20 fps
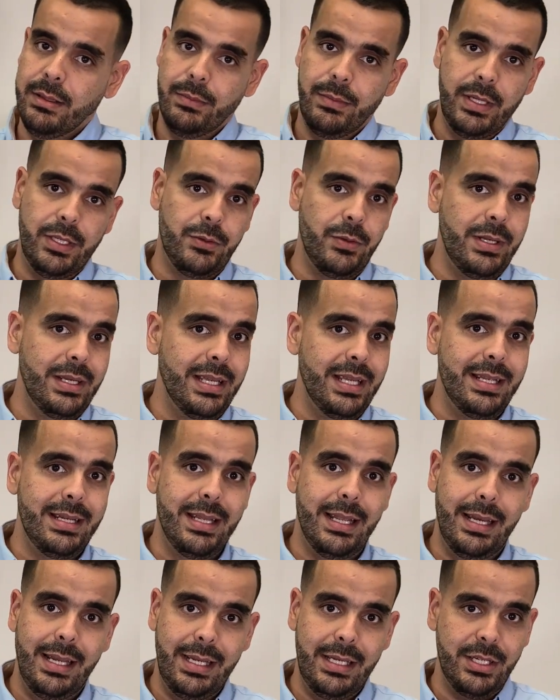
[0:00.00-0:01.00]
between
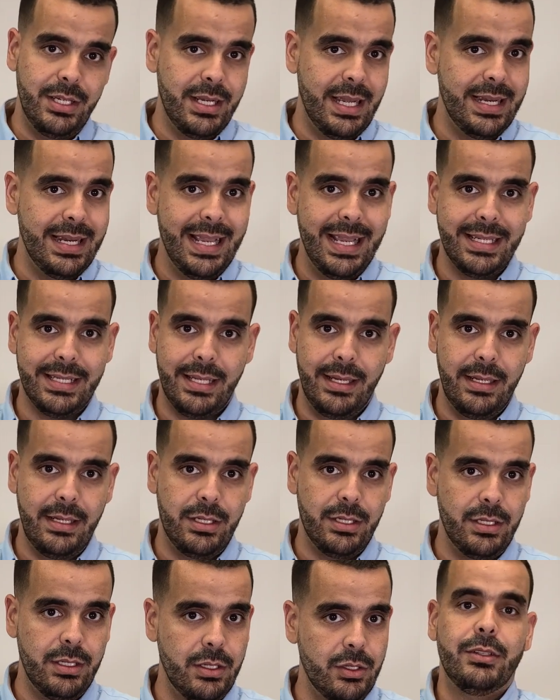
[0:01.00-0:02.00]
inhalation and
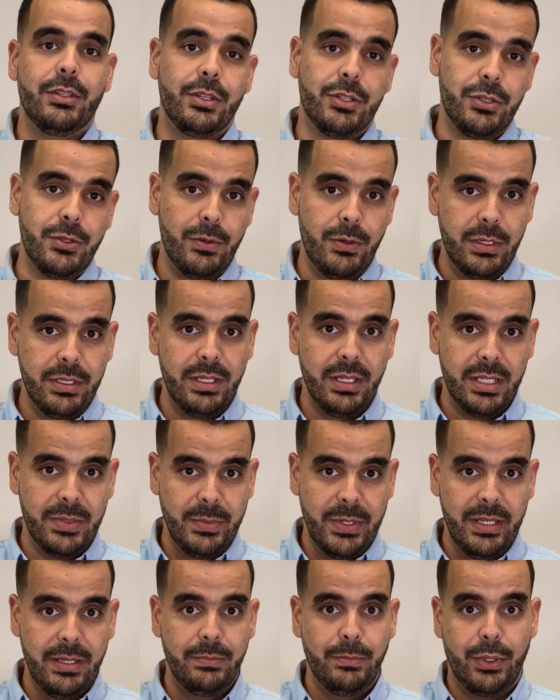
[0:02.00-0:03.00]
exhalation. There's no
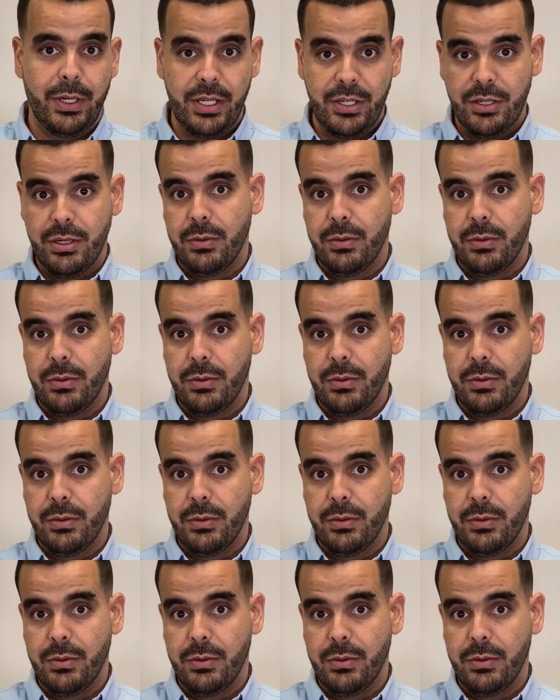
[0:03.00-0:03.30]
adjustment in pressure